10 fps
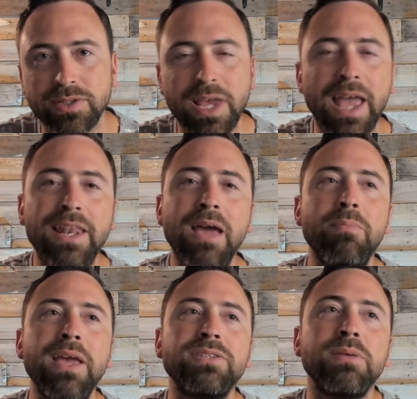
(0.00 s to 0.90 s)
And that
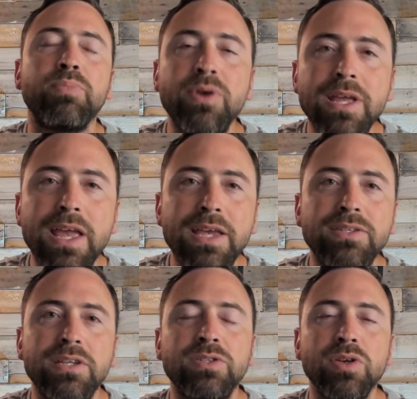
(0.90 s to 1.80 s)
makes it pretty
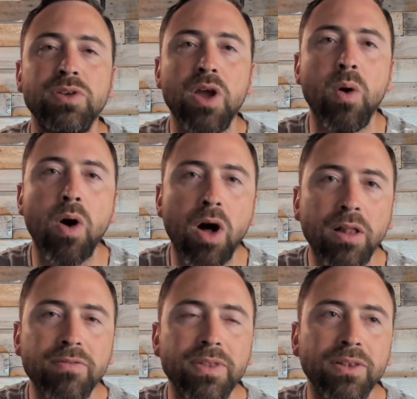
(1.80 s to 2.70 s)
easy to know all
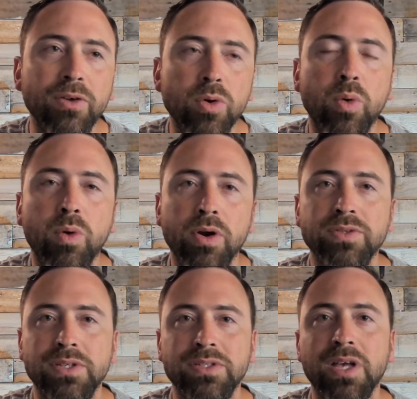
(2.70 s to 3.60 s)
of the little quirks
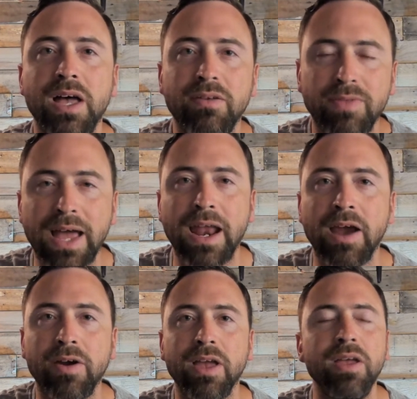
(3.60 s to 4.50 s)
inside of that
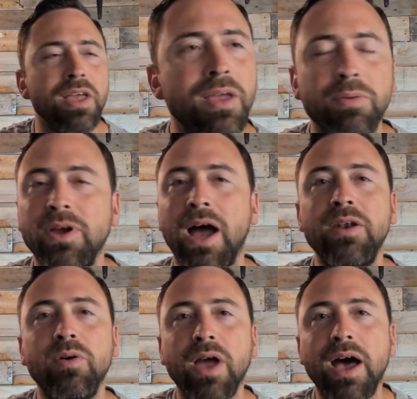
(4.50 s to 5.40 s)
area. I know
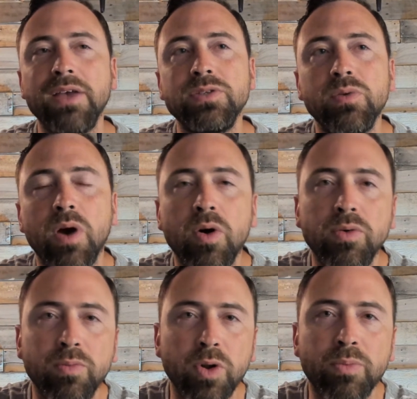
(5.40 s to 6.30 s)
guys who own
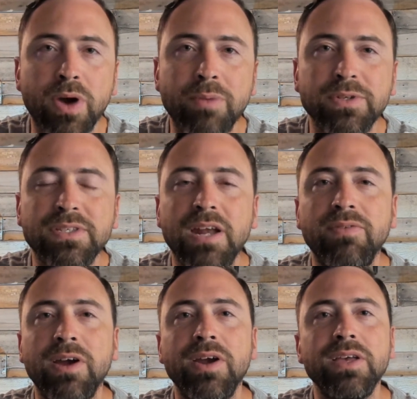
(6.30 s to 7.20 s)
rental properties inside of
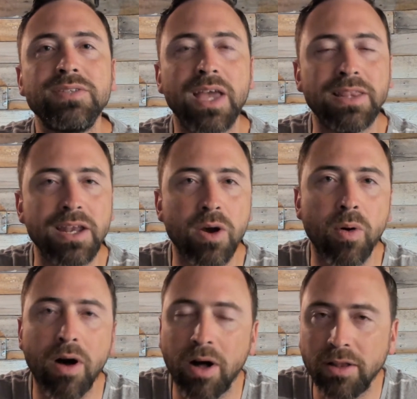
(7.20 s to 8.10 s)
areas, and they know
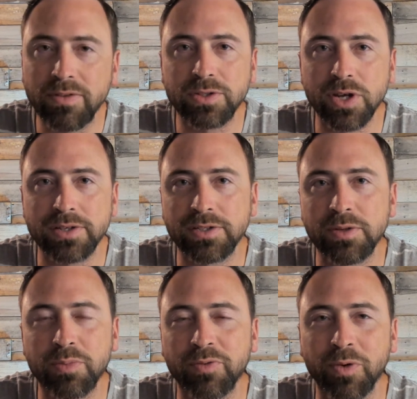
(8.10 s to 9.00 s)
all of the judges who
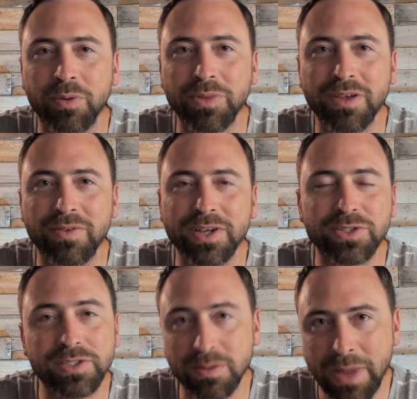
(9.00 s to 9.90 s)
perform the
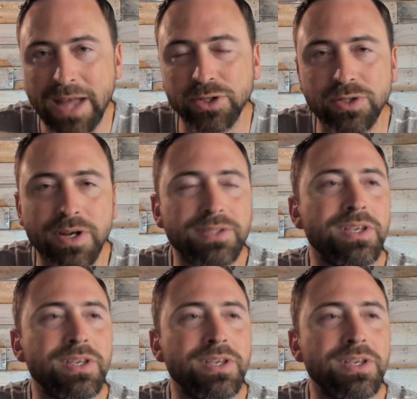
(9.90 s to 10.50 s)
evictions, the magistrates.